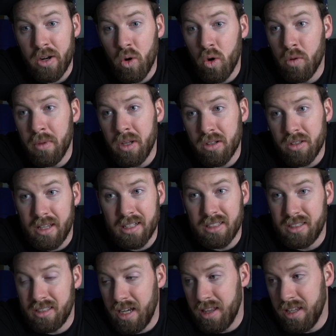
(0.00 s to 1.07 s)
whole milk,
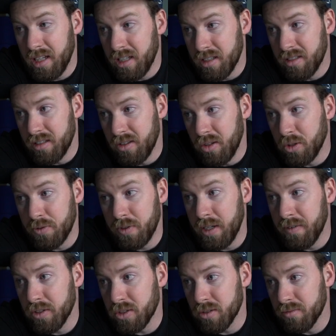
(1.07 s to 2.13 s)
I think those
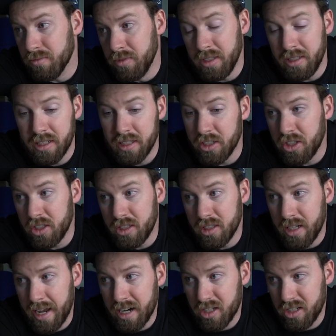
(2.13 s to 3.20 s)
flavors are really delicious
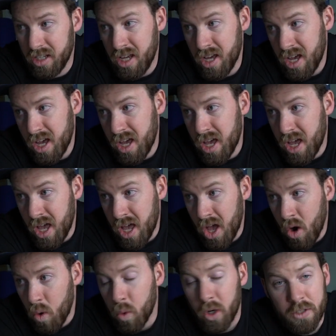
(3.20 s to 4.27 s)
and actually
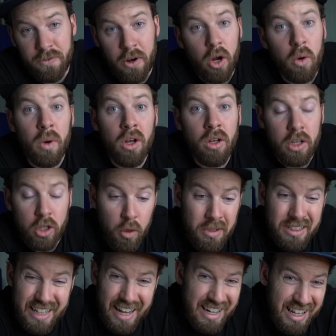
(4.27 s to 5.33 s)
works very well in
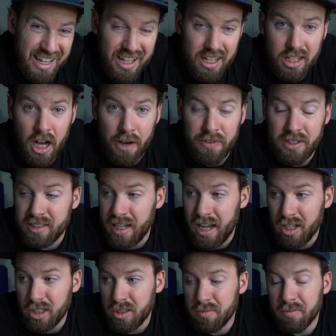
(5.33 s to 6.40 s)
almost any coffee
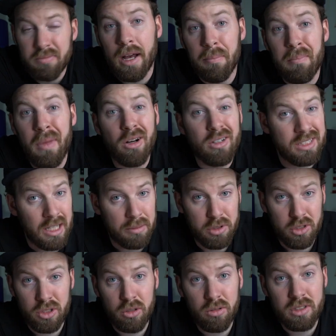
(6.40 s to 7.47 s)
styles. Milk
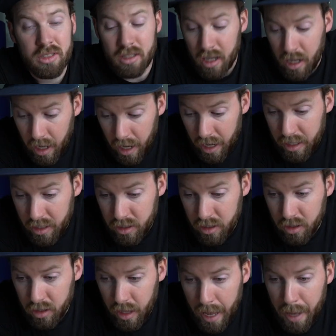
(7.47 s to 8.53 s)
substitutes, I
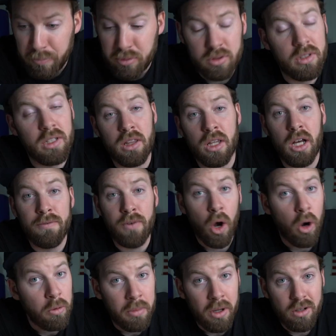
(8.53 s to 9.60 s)
absolutely love
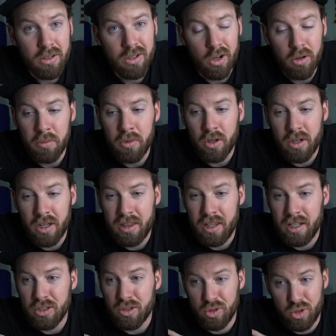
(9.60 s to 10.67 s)
oat milk. Oat milk I
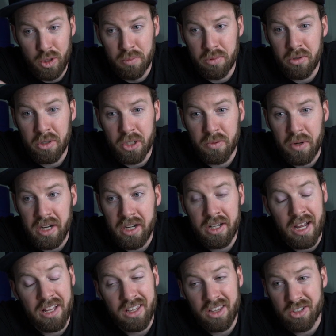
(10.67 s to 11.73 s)
think is super underrated.
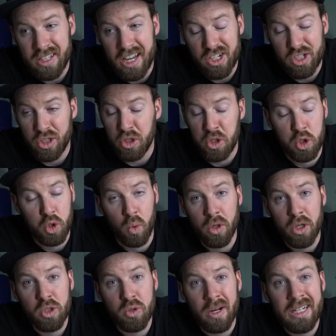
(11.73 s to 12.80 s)
I think there's actually a
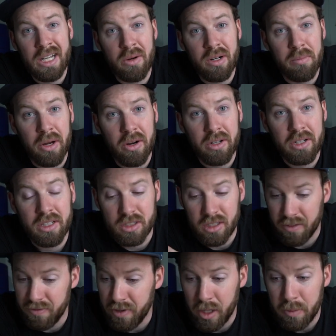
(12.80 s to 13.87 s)
shortage right now in America. It's
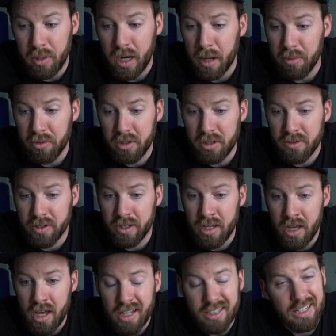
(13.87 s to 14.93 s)
like very popular.
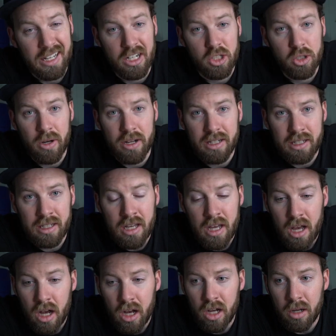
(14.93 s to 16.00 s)
It's kind of trending.
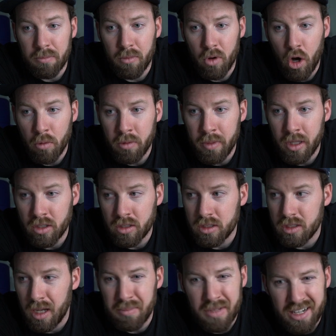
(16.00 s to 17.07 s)
Almond
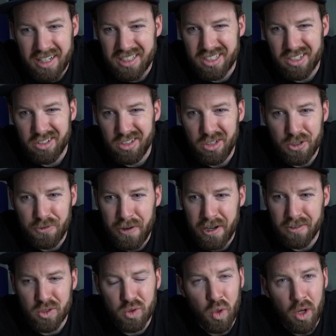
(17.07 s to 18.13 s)
milks. I'm not necessarily a huge fan
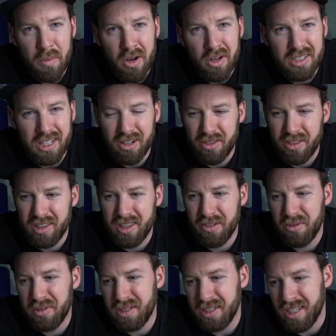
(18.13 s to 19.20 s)
of soy milks. I don't think they
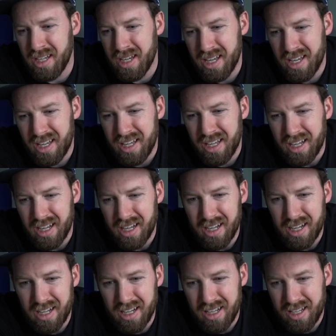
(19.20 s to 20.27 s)
really
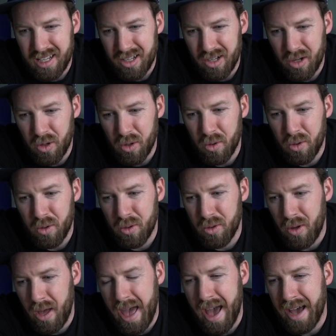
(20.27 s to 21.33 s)

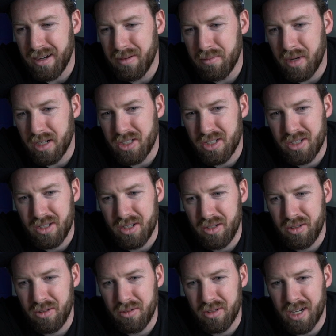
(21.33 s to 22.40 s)
add much
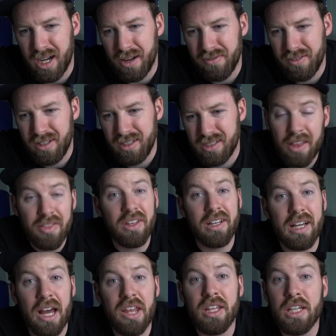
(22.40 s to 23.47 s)
to coffees. I
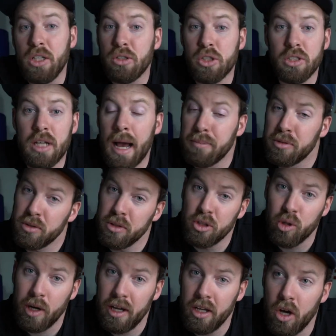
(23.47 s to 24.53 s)
think you should absolutely
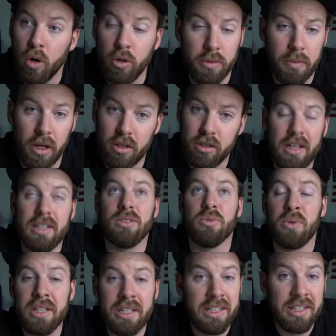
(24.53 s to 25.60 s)
try oat milk. It's a
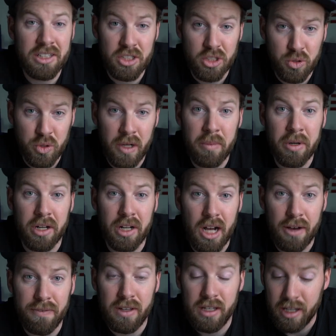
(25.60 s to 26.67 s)
really delicious creamer to
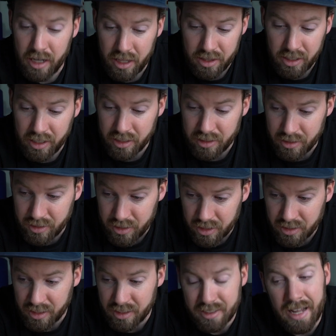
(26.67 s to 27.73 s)
coffee, and I think it
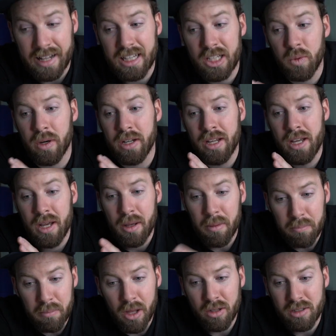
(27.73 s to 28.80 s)
does exactly what
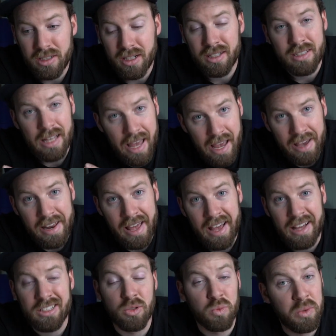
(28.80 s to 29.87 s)
milk does and
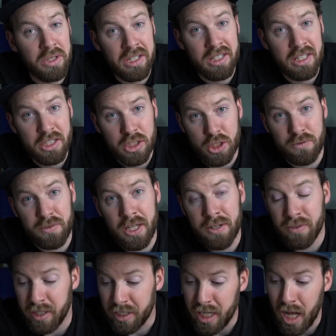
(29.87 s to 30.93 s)
adds a really delicious
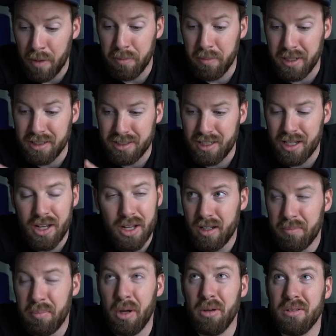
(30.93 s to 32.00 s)
flavor that complements,
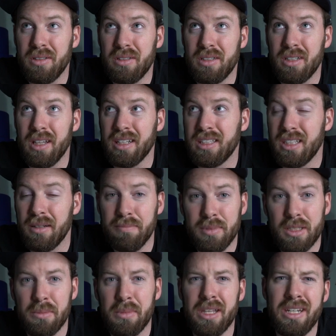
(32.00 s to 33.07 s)
opposed to like some
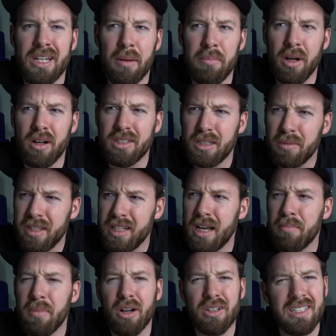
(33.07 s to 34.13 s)
of the nut milk. Some of the
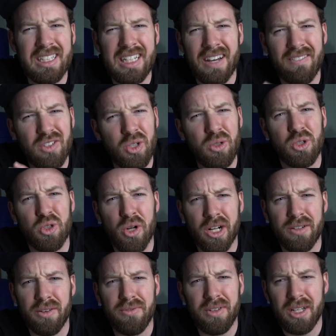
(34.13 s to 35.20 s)
nut milks tend to have too strong
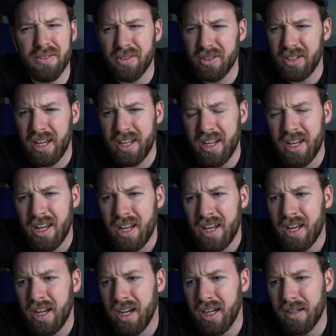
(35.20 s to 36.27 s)
of a flavor that
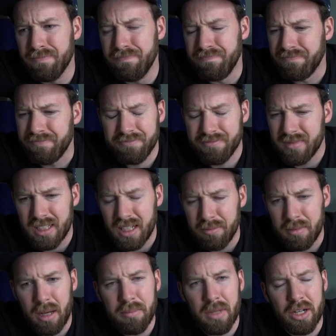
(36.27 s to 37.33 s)
I'm
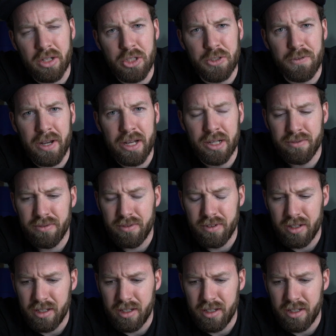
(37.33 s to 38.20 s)
not a huge fan of.